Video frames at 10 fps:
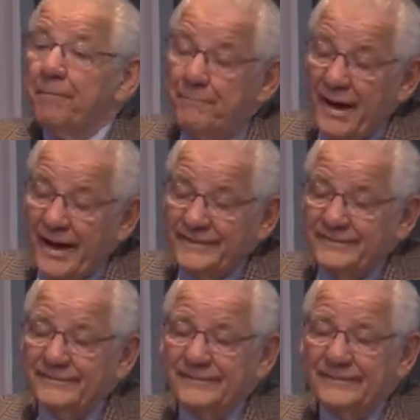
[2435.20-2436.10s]
But
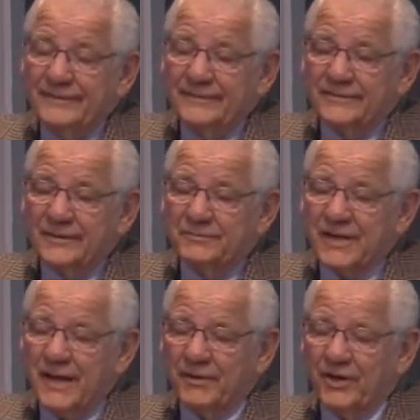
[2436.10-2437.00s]
and uh, some
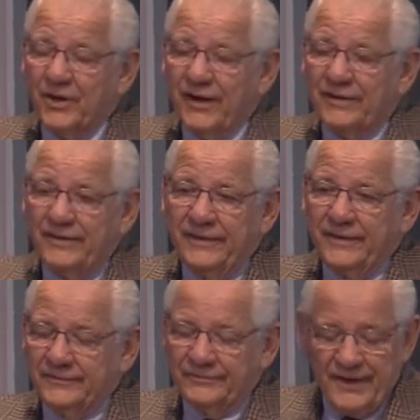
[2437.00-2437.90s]
time ago, I did
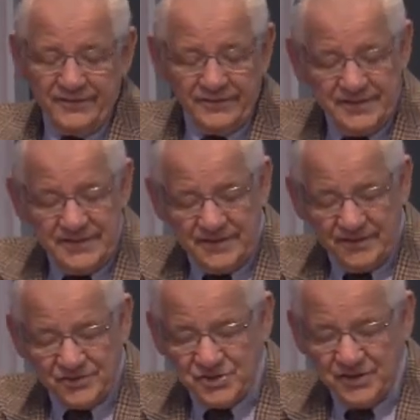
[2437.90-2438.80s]
a rather
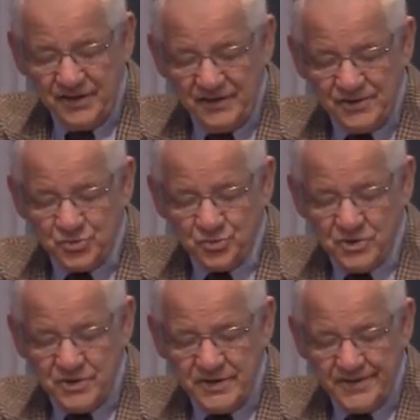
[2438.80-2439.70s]
detailed study of this
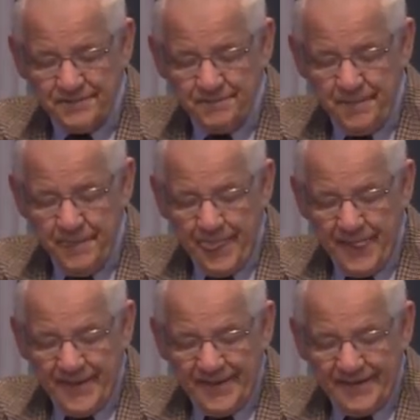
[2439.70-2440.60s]
word and
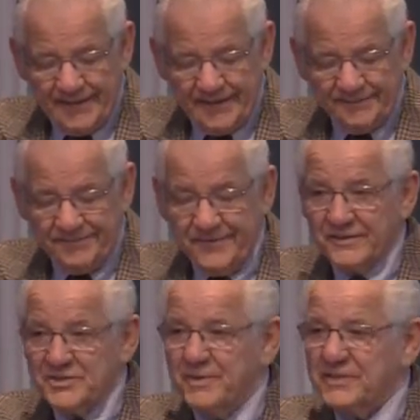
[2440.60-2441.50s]

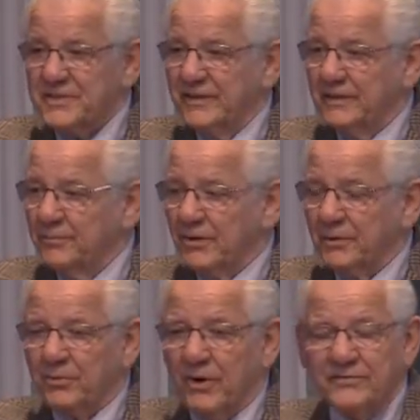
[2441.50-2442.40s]
fear, especially in the book
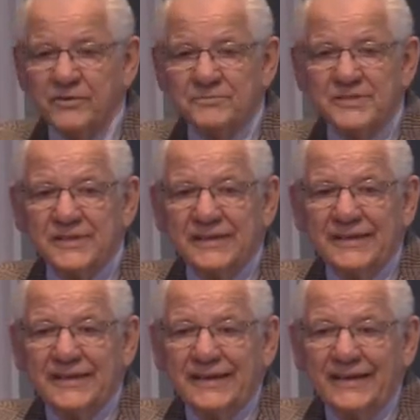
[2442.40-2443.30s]
of Proverbs,
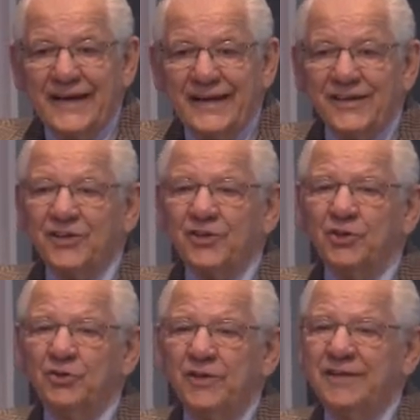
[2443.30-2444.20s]
and
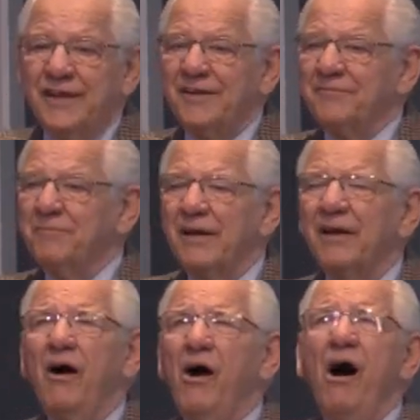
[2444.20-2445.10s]
concluded that it
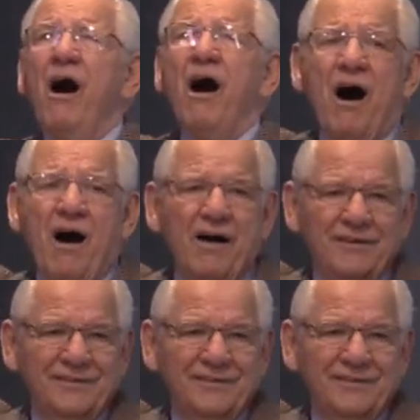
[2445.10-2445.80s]
meant awe